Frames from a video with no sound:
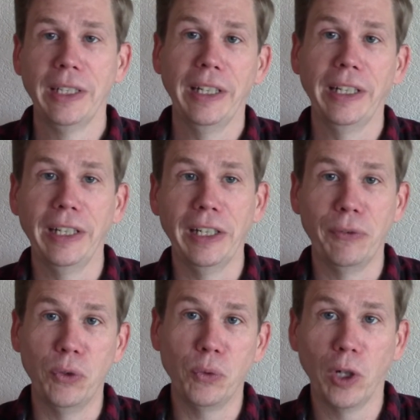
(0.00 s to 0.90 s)

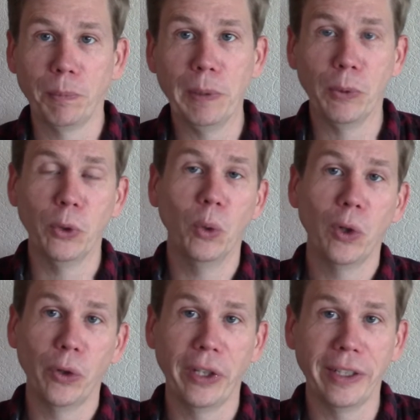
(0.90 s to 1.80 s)
If you've got people who
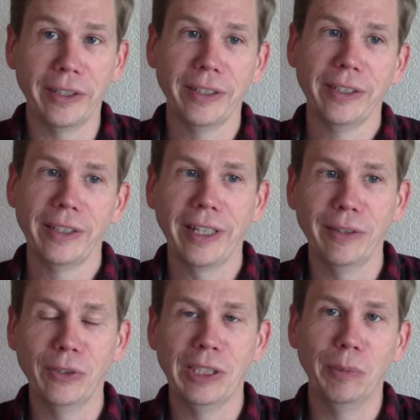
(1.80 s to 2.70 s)
all think
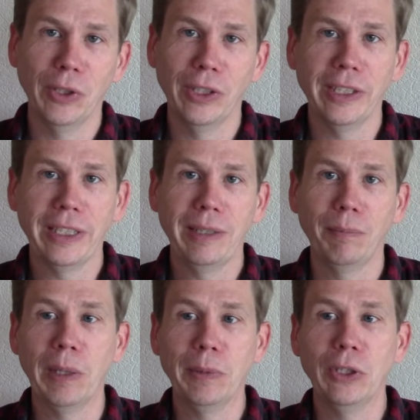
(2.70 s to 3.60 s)
kind of similarly,
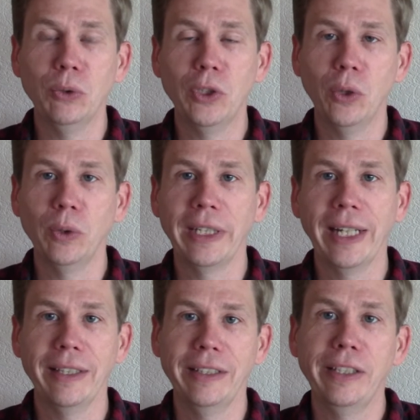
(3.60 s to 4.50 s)
maybe you don't
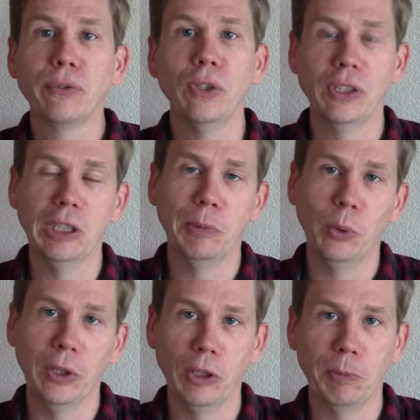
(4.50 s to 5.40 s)
get differences
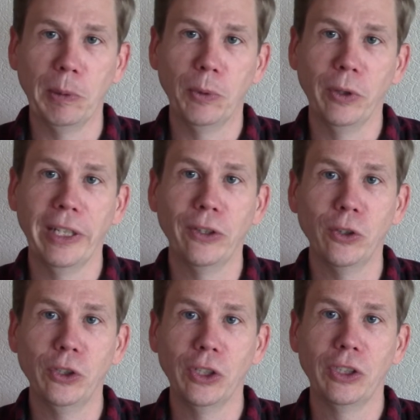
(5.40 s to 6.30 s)
between those people, and they
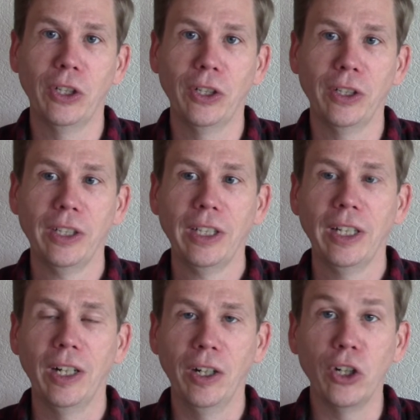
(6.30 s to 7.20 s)
all just are
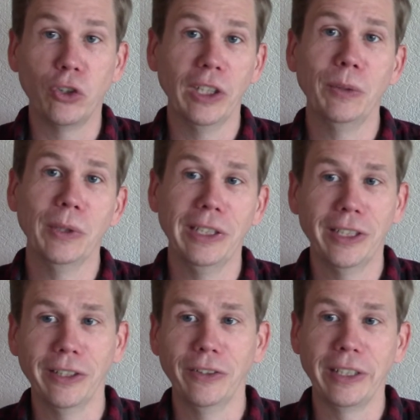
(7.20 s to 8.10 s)
agreeing with
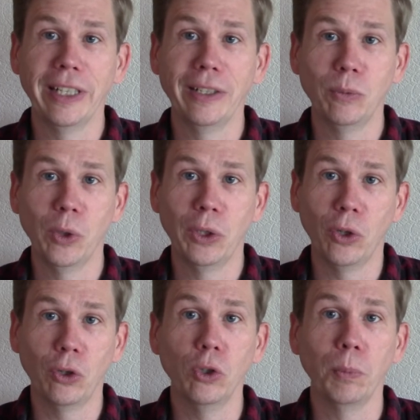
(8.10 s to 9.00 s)
each other and getting what you
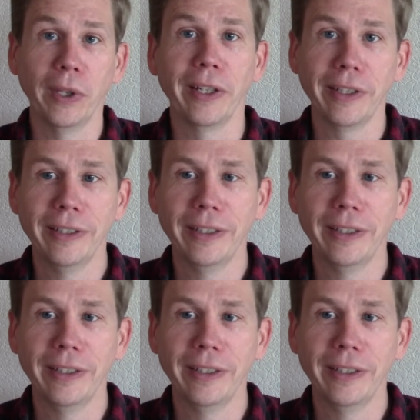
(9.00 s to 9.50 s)
call groupthink.